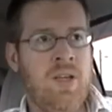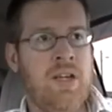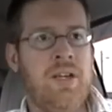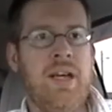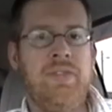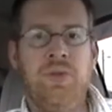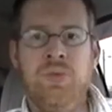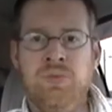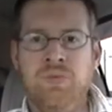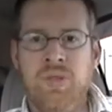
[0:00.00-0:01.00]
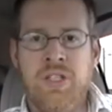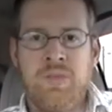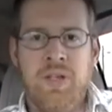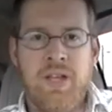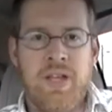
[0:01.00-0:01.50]
and he'd have to
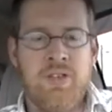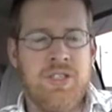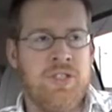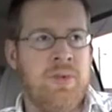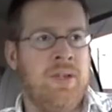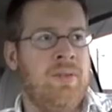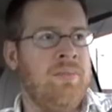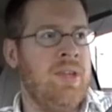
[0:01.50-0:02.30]
expel that energy somehow.